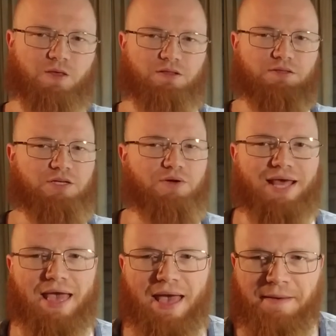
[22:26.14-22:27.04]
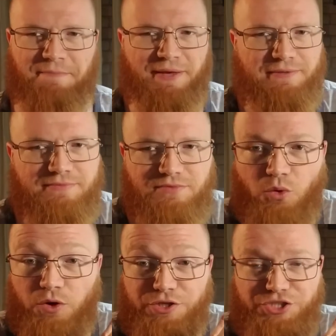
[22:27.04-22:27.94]
you know, an epic
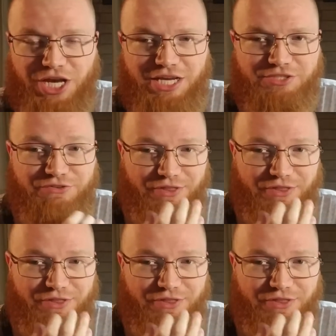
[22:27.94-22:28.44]
Lord of Change for